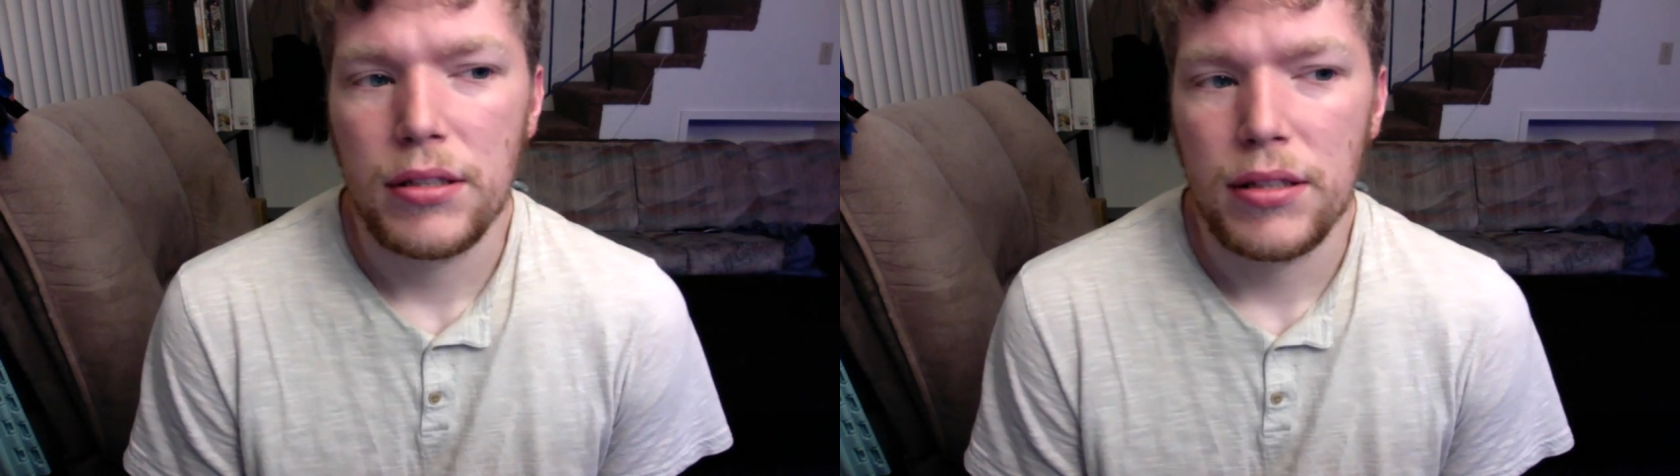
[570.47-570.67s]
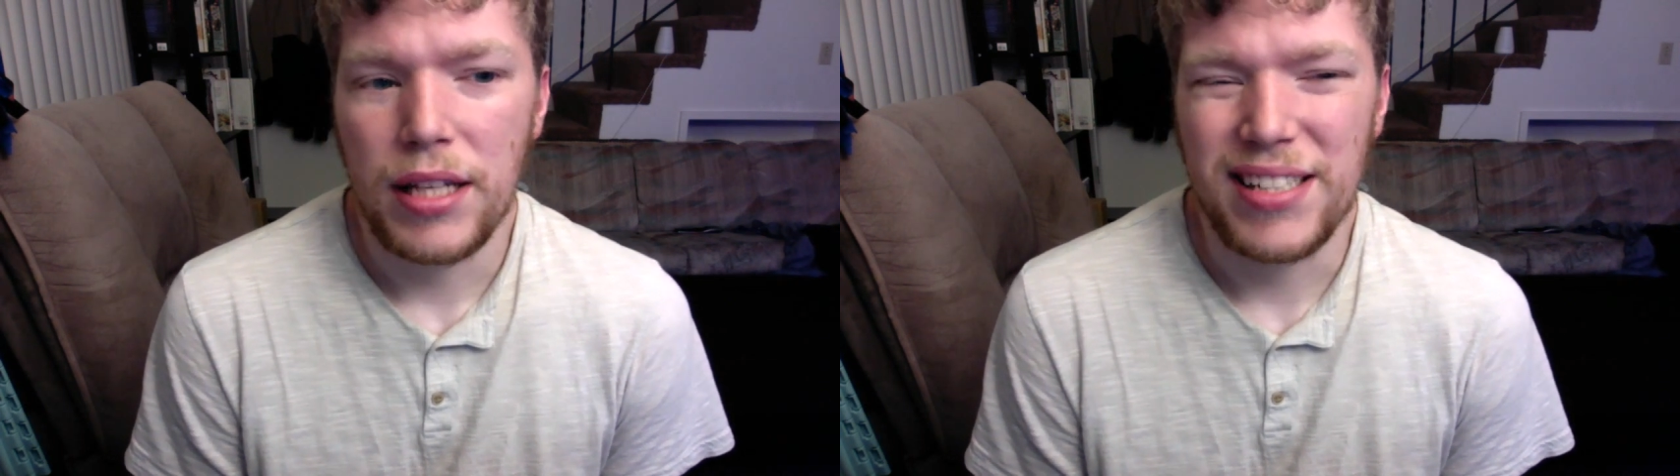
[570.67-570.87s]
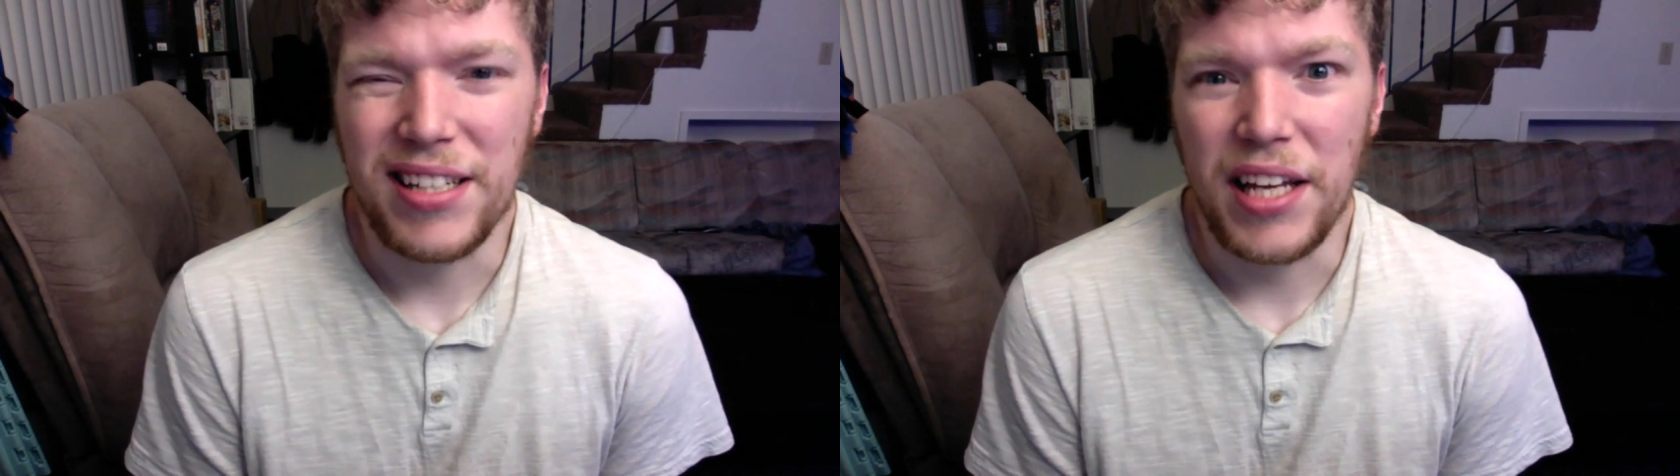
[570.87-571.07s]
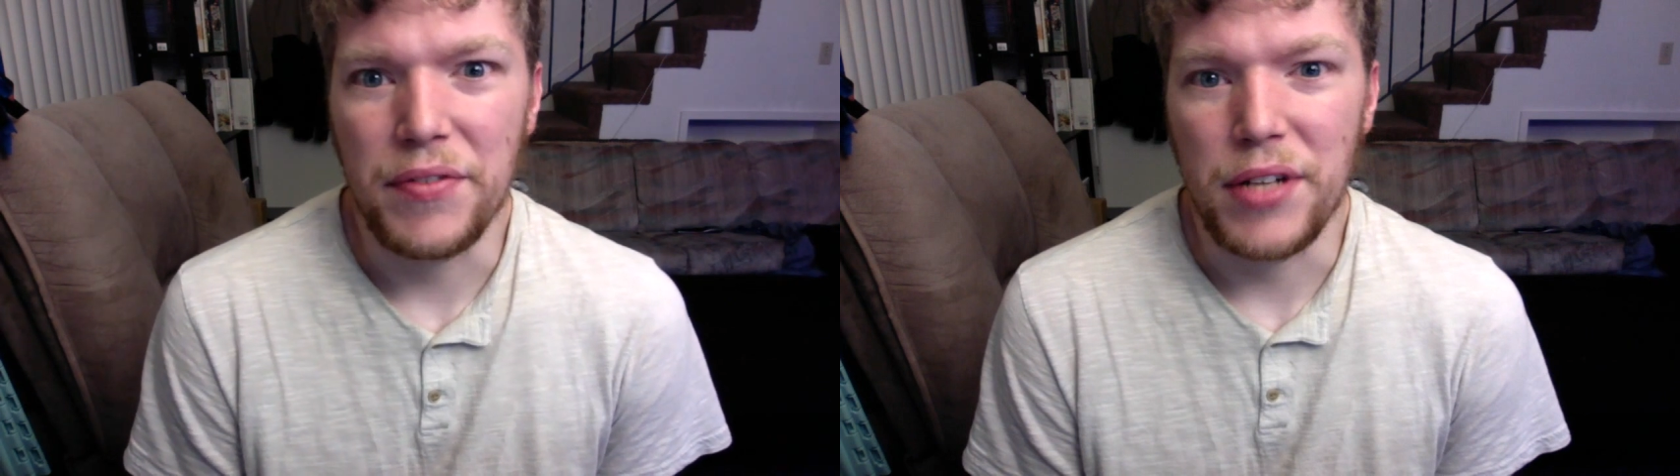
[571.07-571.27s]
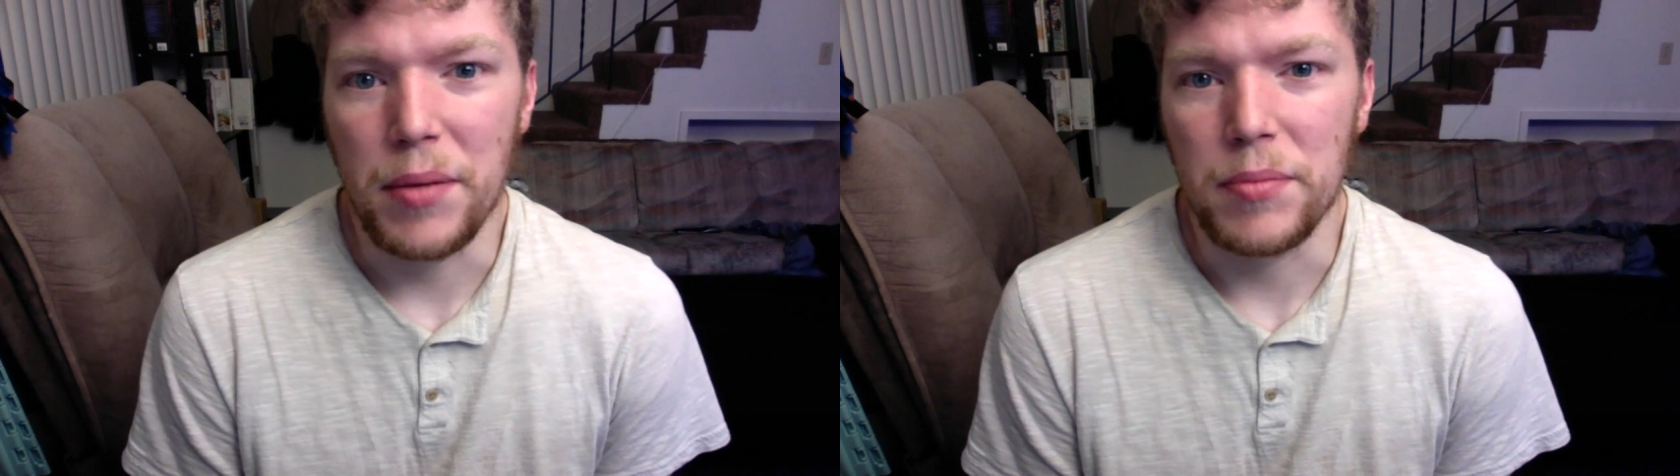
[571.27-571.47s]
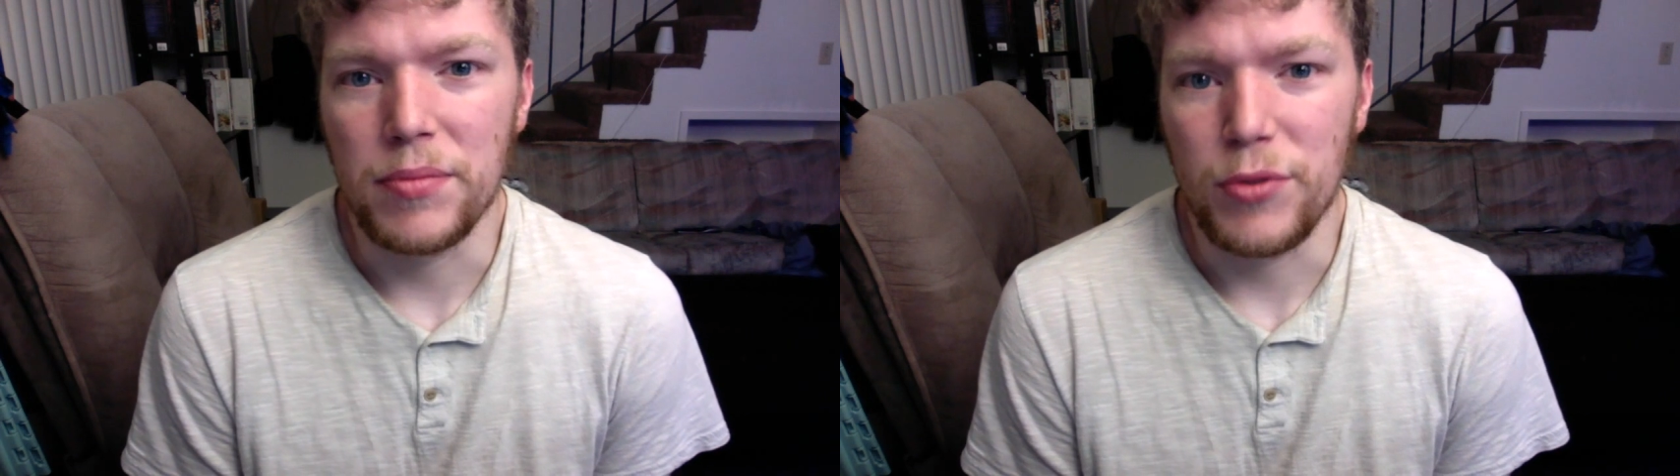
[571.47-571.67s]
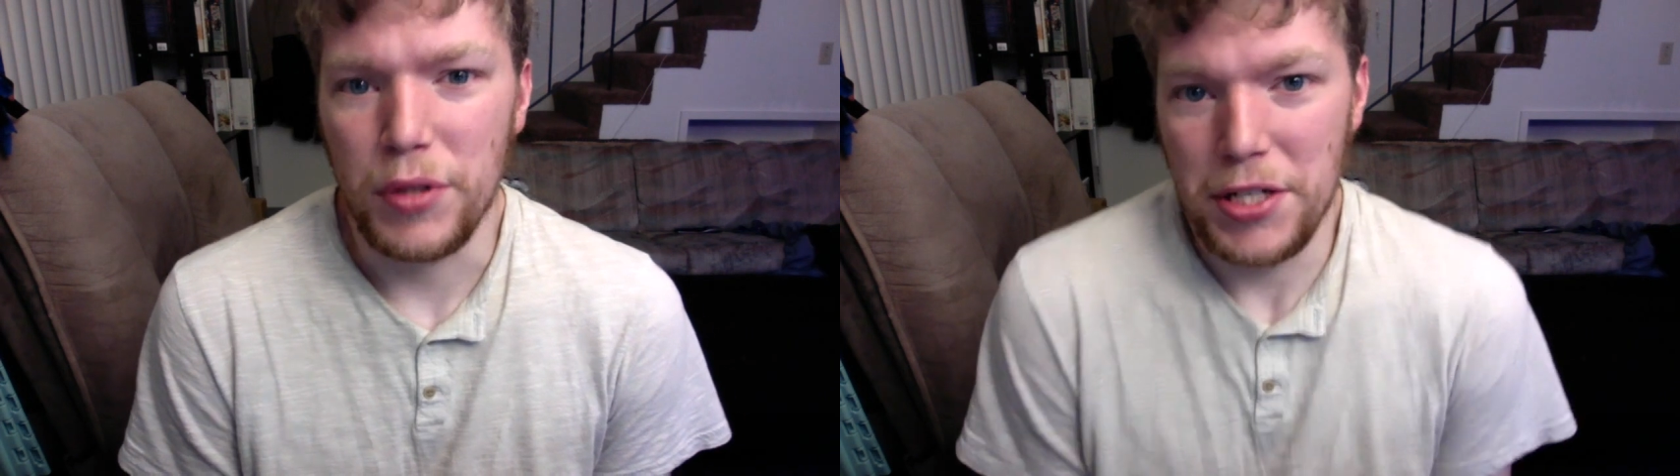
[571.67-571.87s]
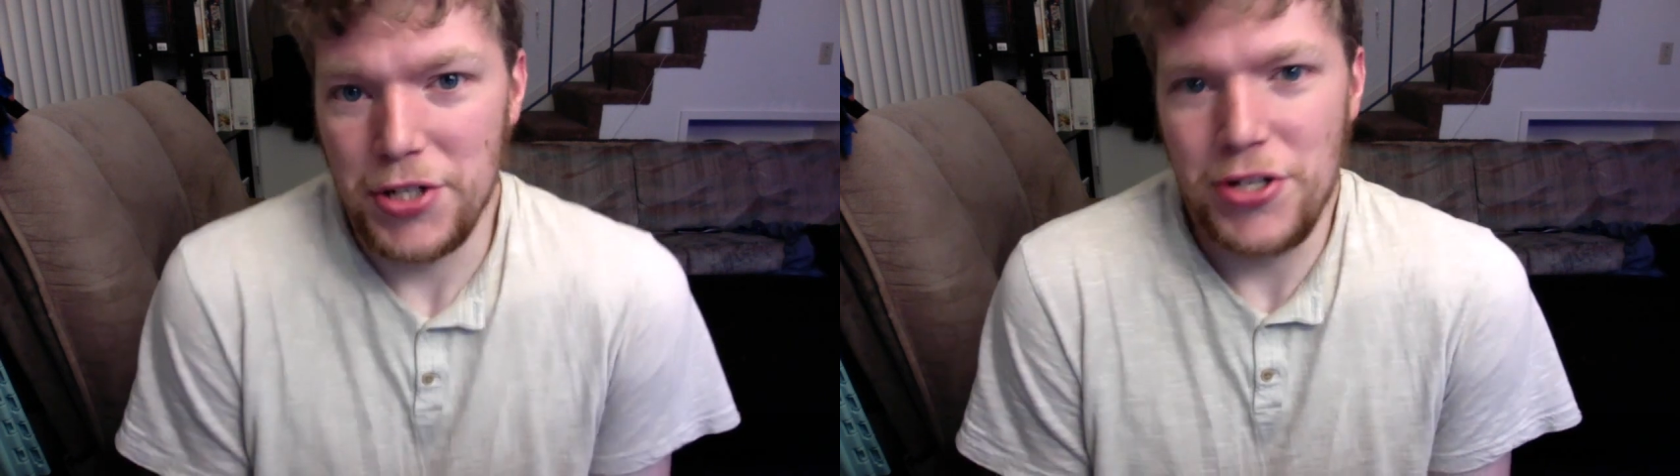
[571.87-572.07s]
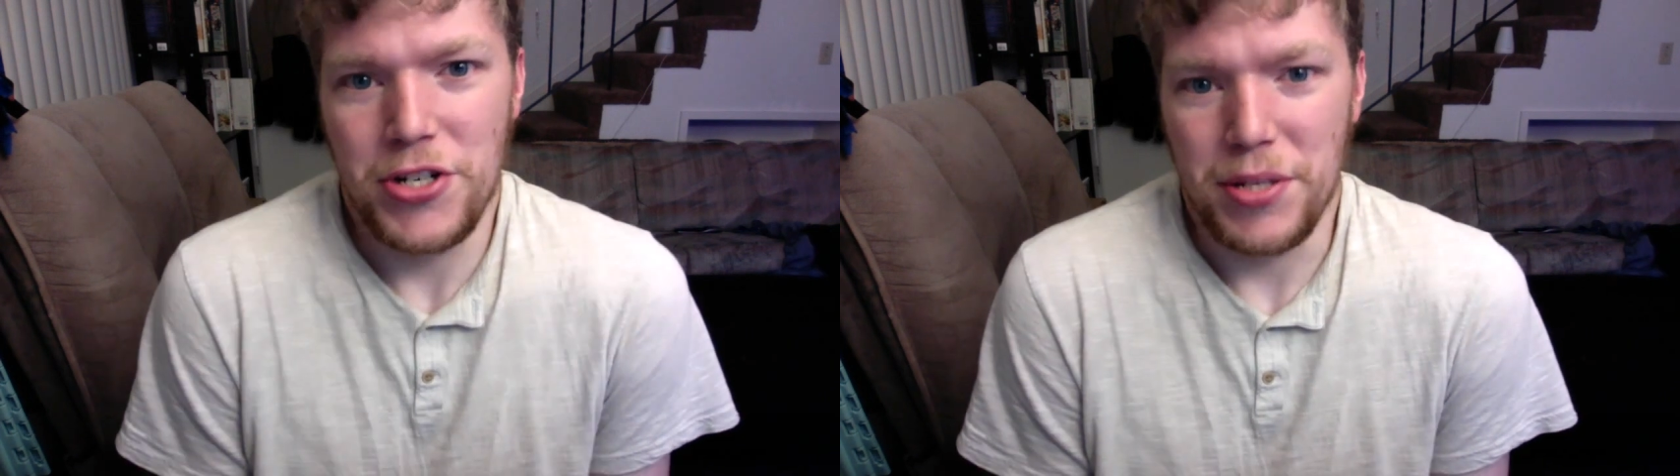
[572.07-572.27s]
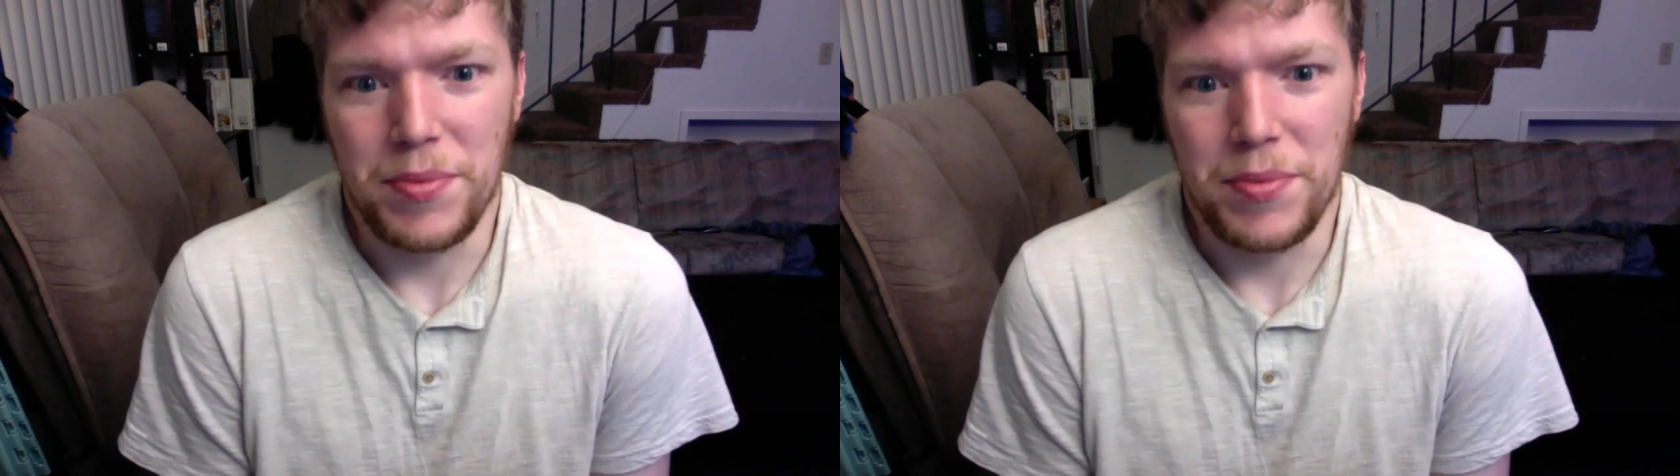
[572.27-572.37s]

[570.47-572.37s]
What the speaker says: that's a lifetime relationship.